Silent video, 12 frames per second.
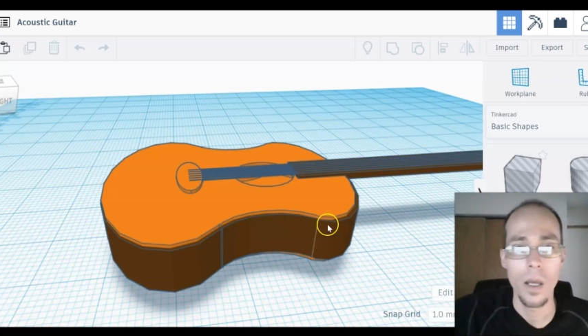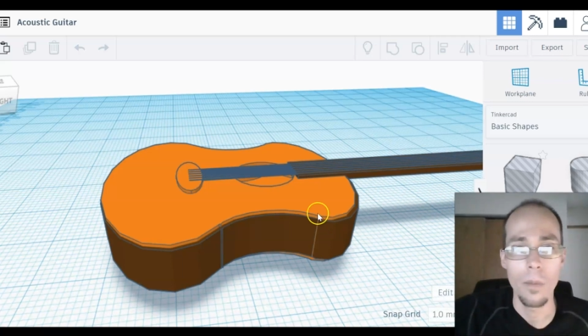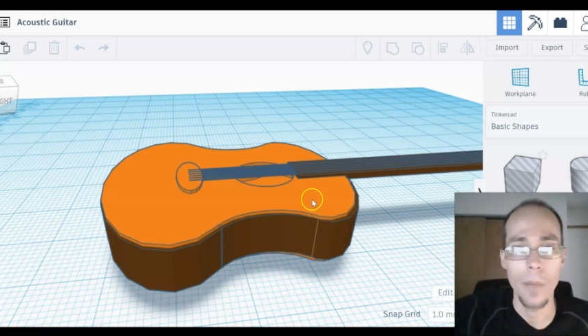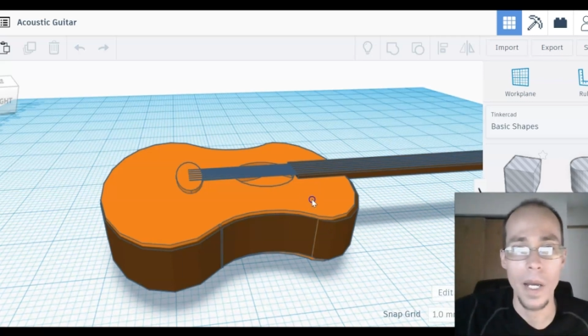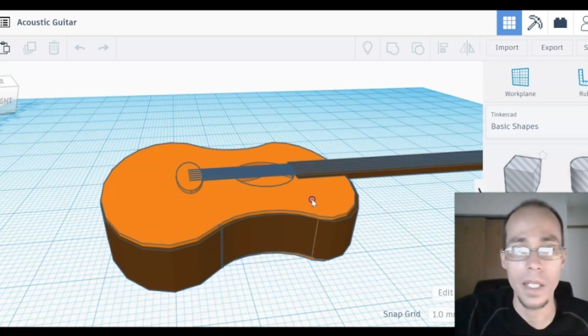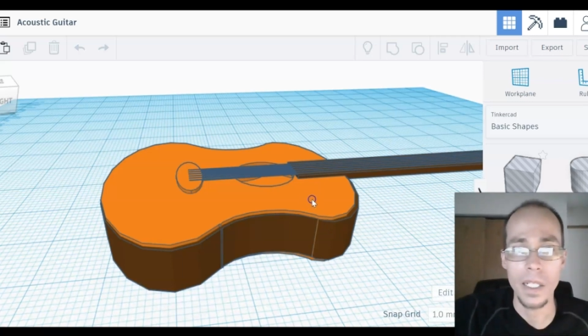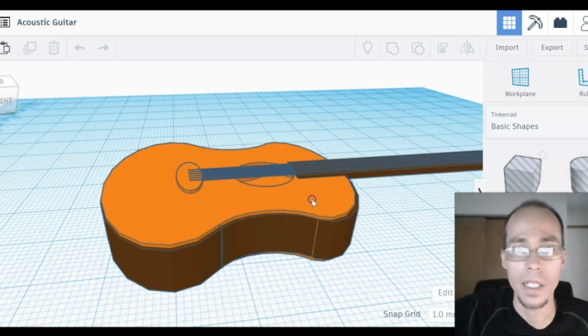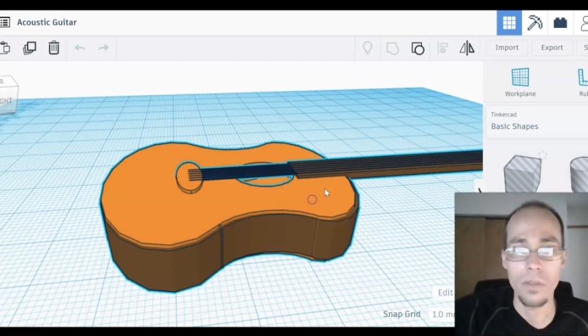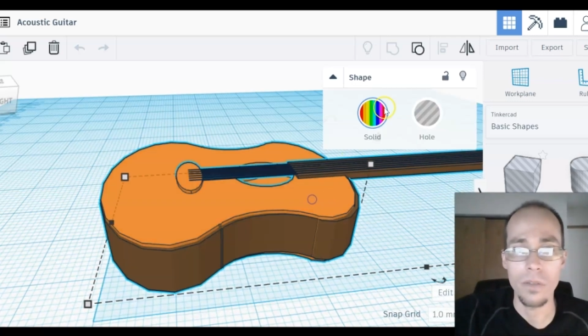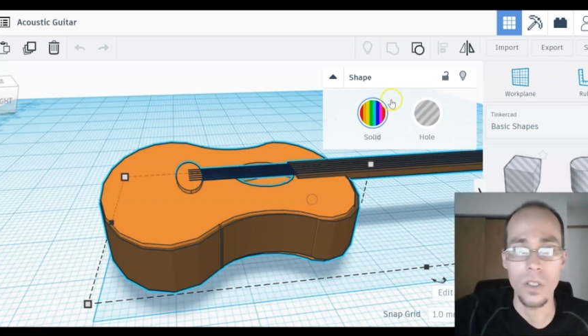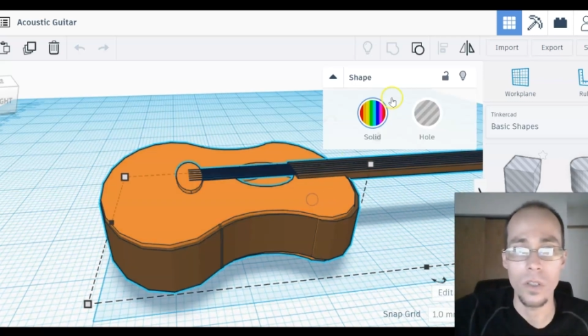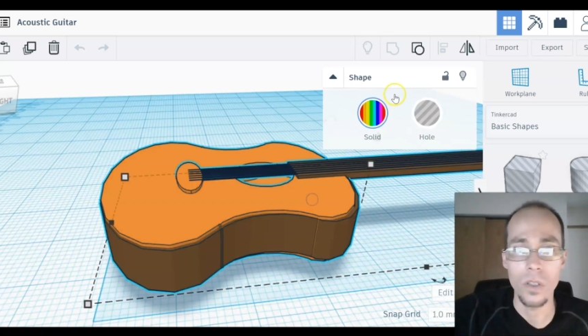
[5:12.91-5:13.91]
But
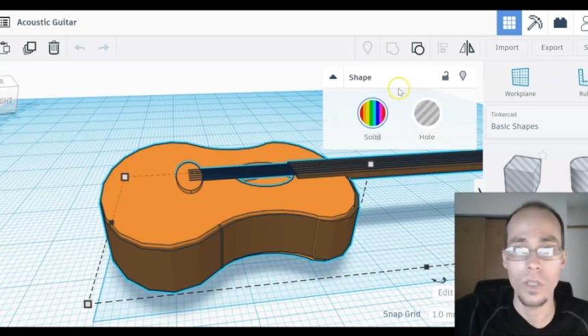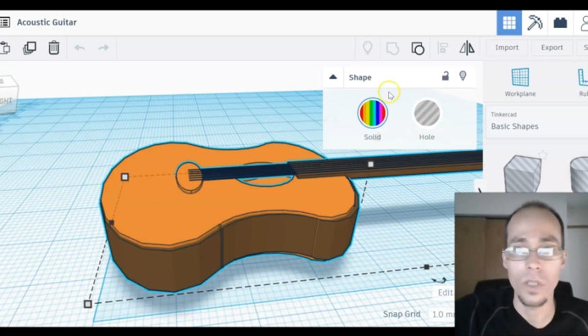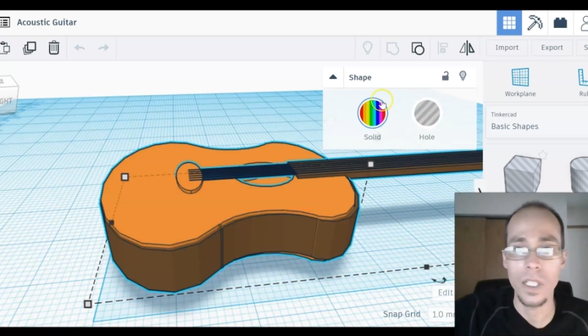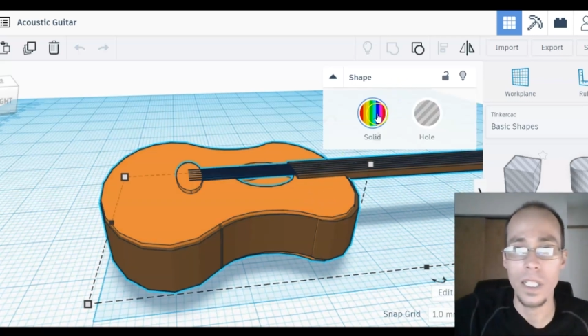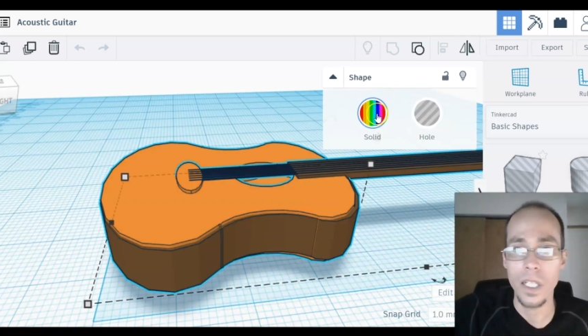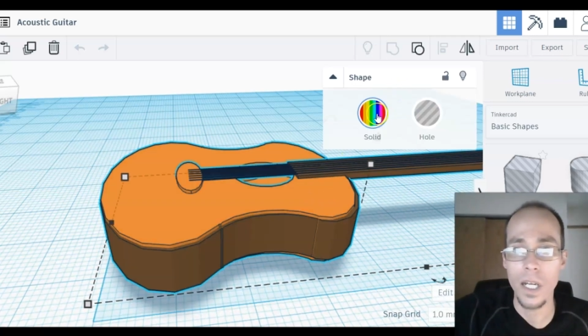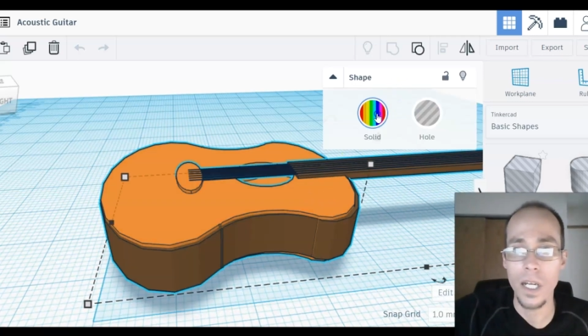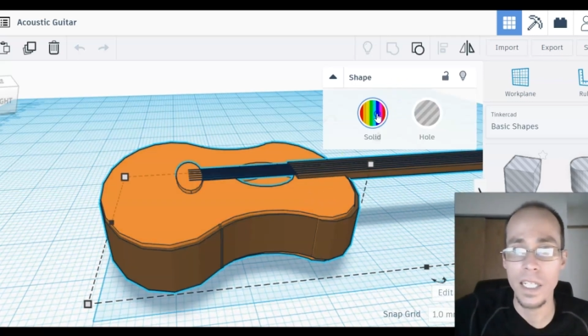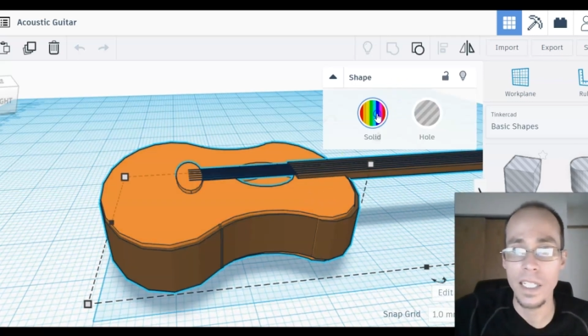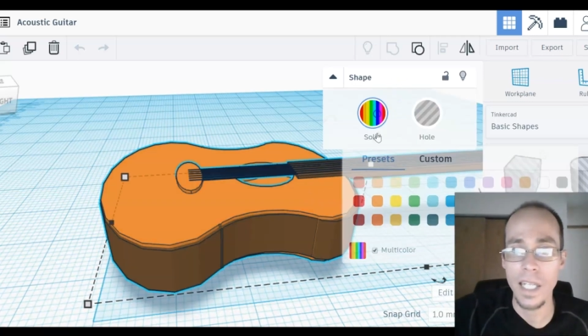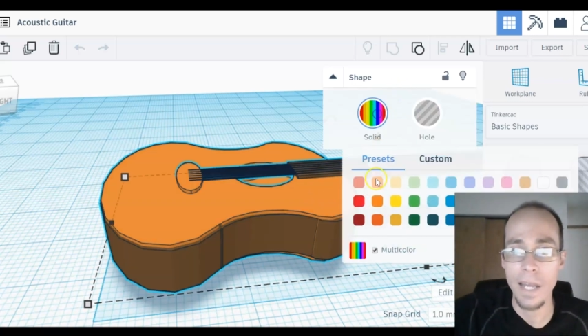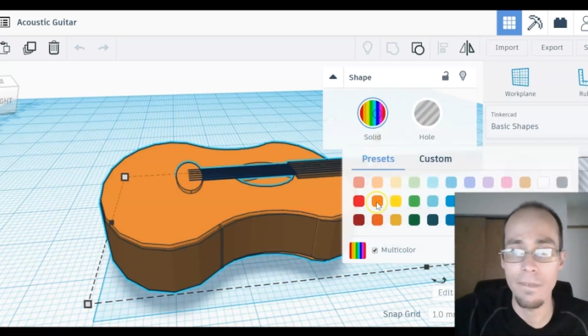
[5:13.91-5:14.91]
if you click on
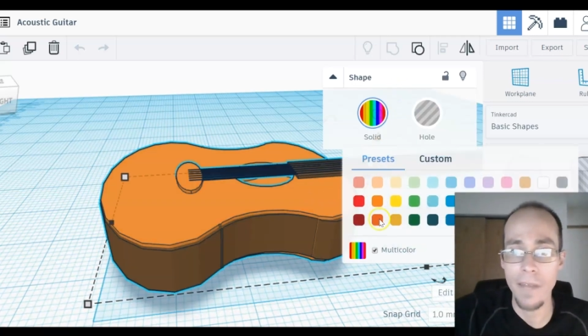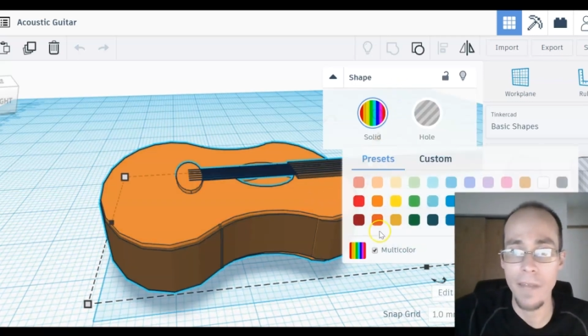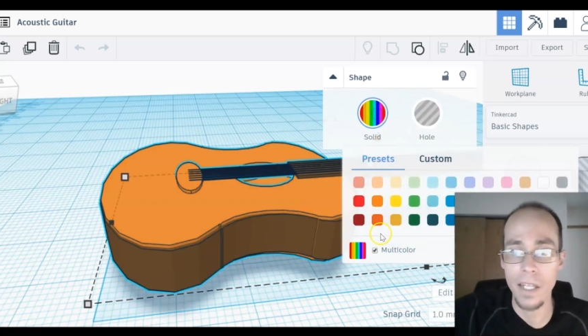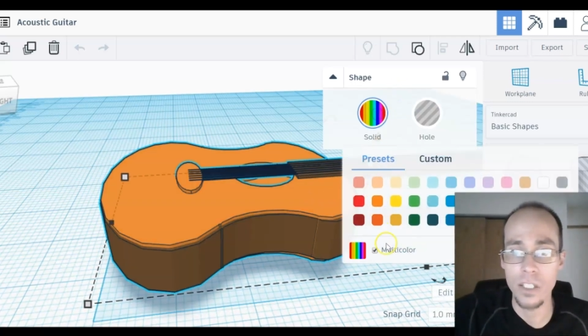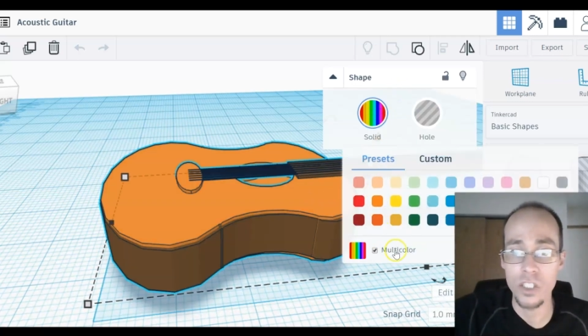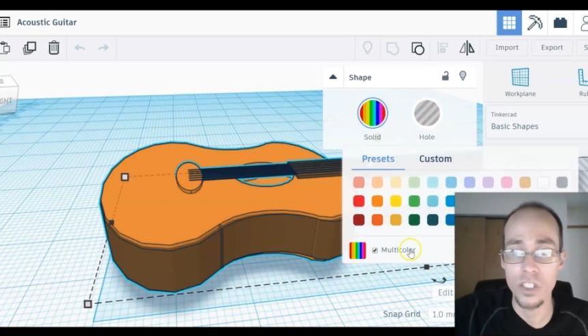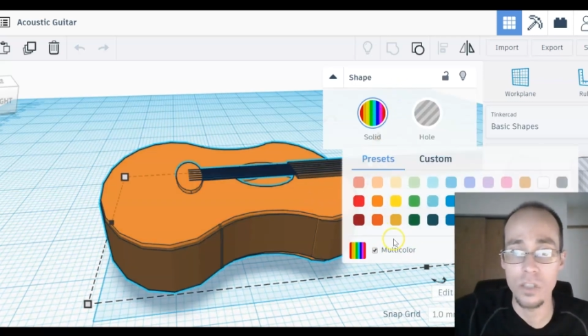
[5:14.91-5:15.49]
it and then